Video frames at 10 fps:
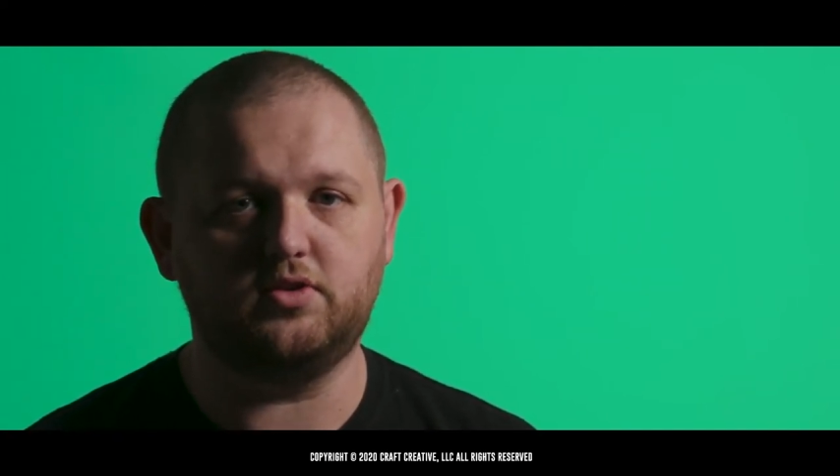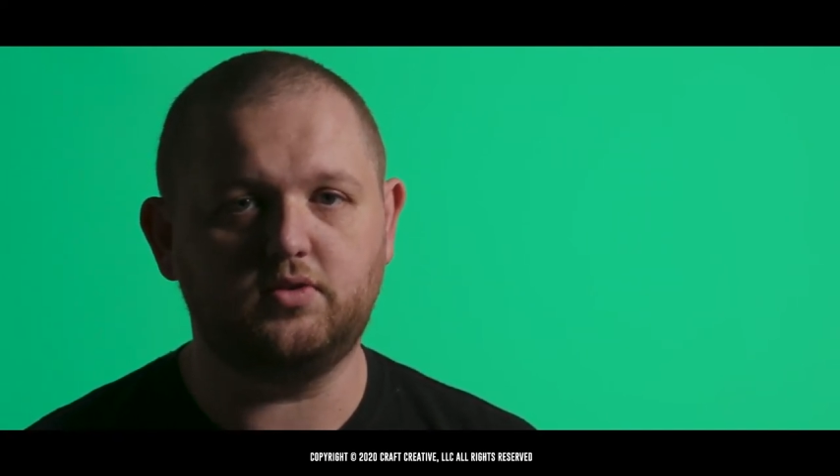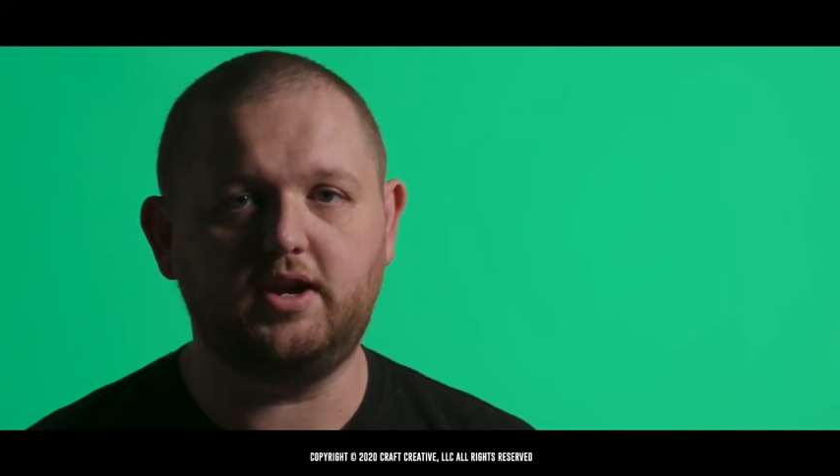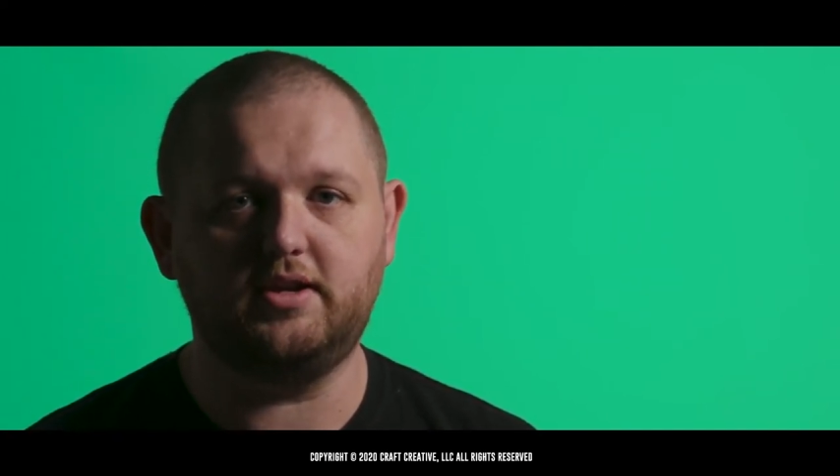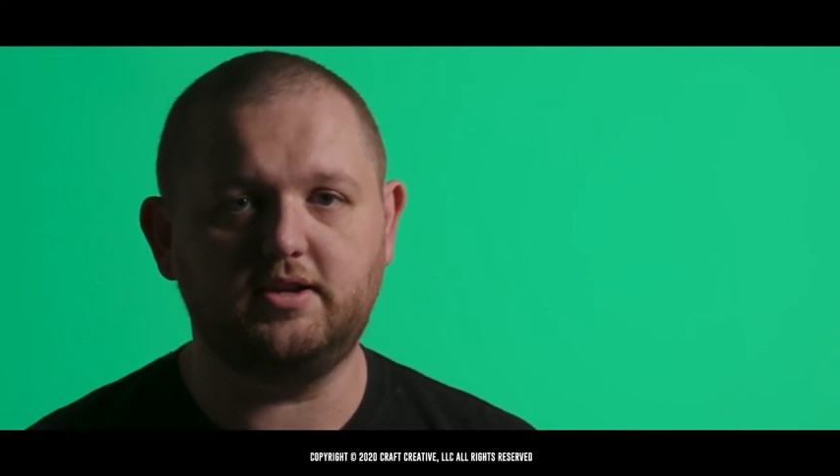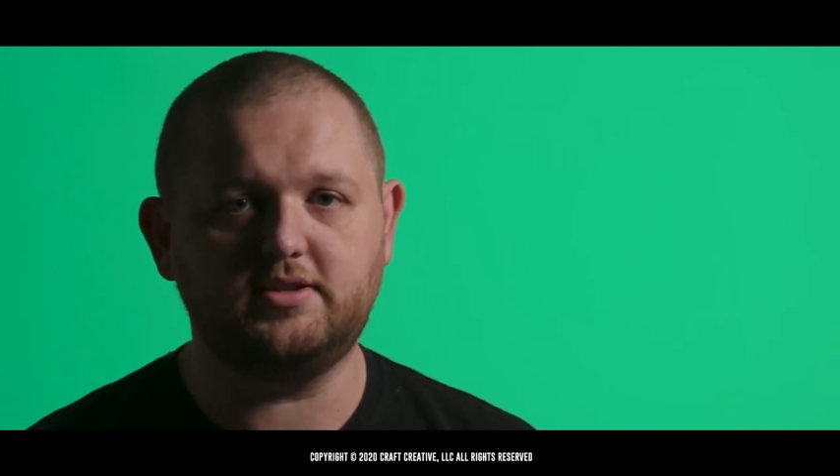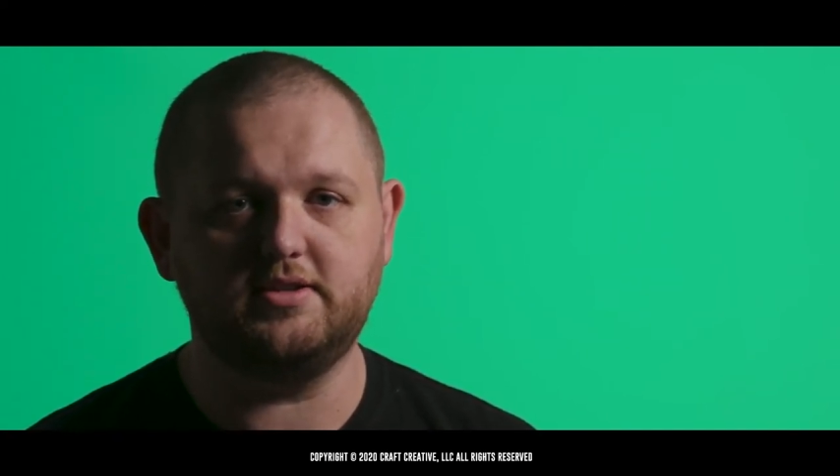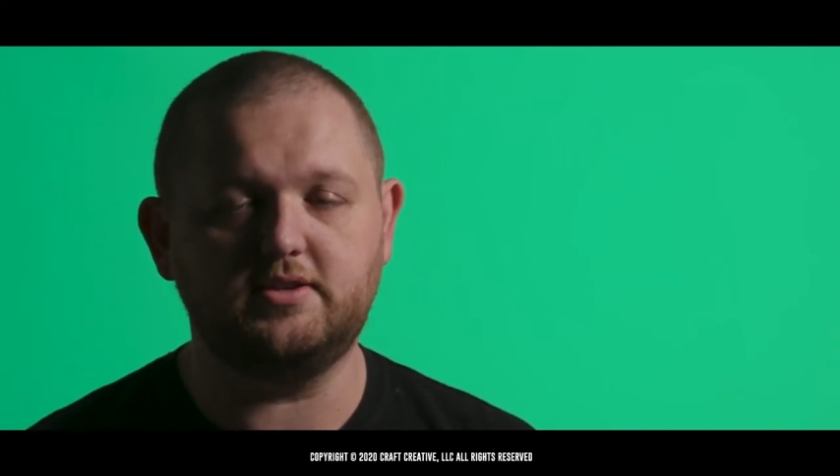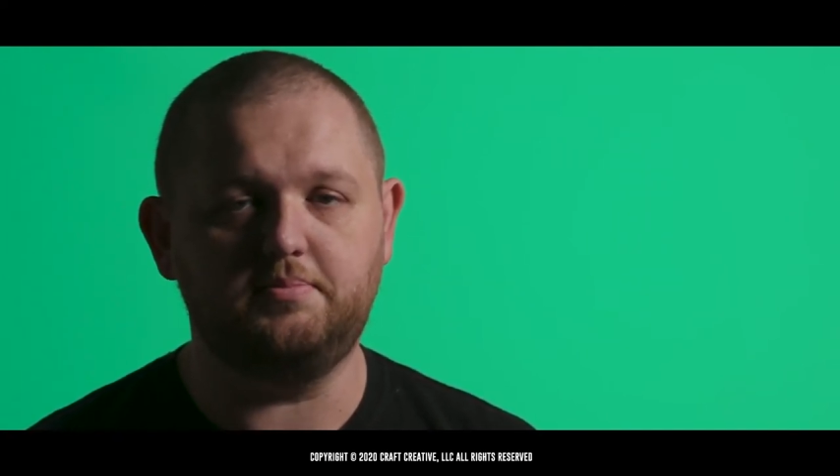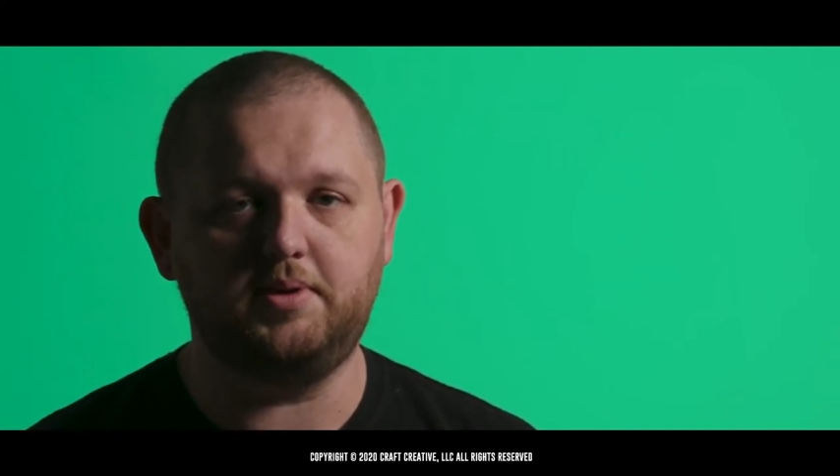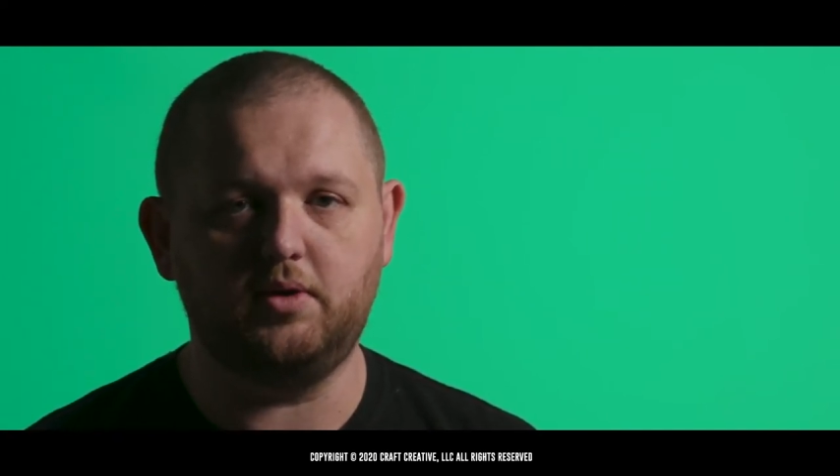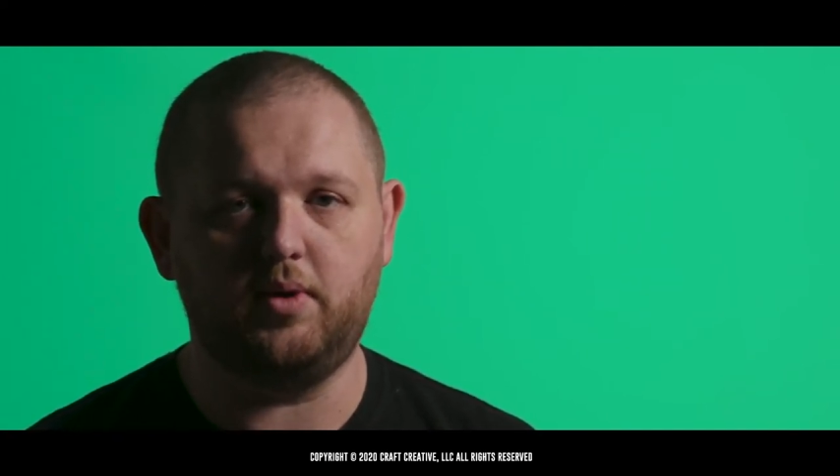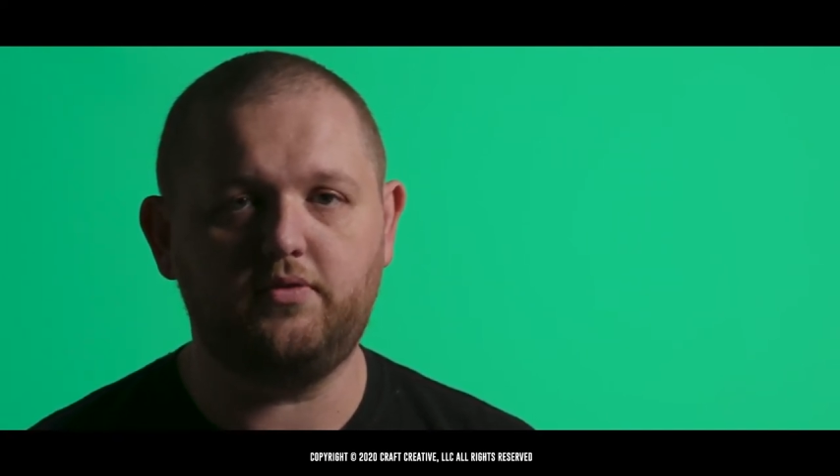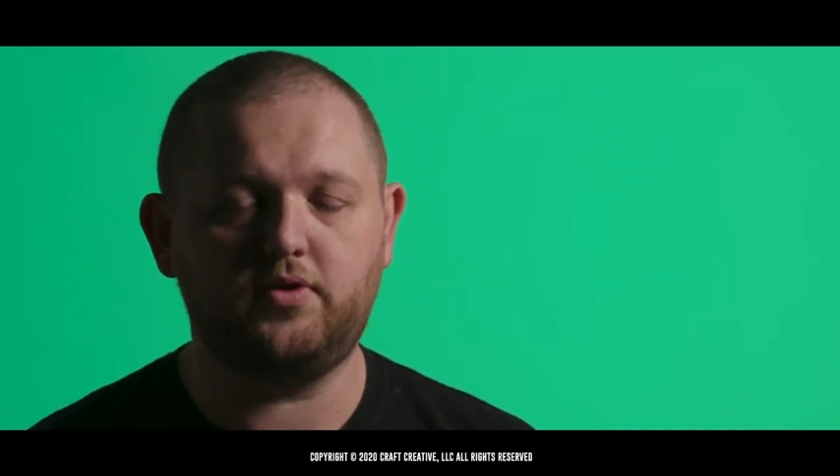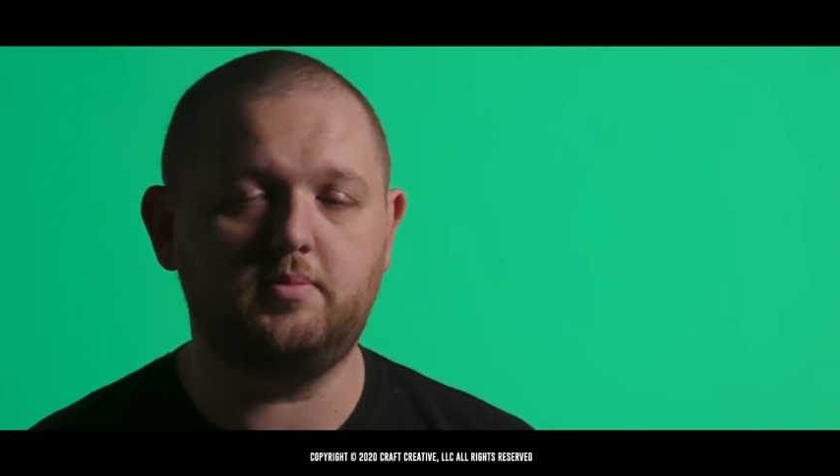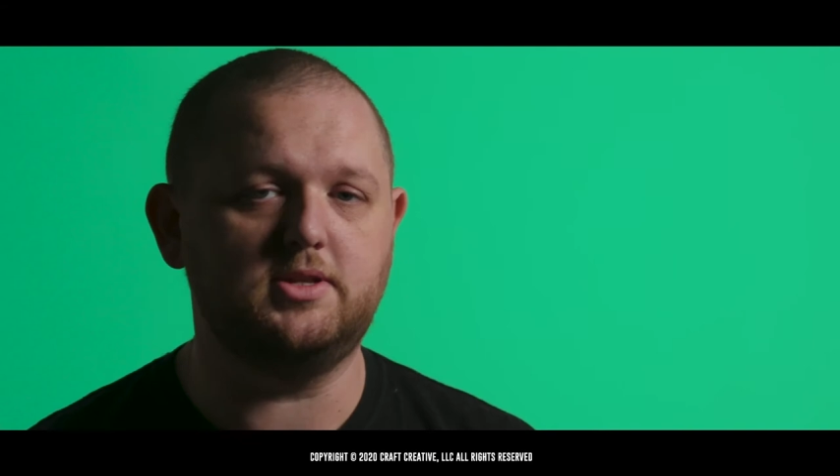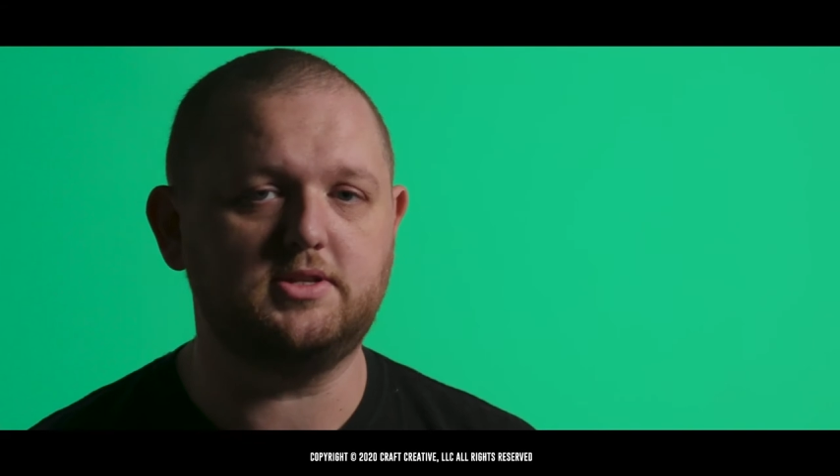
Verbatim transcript: great distance to be away from it.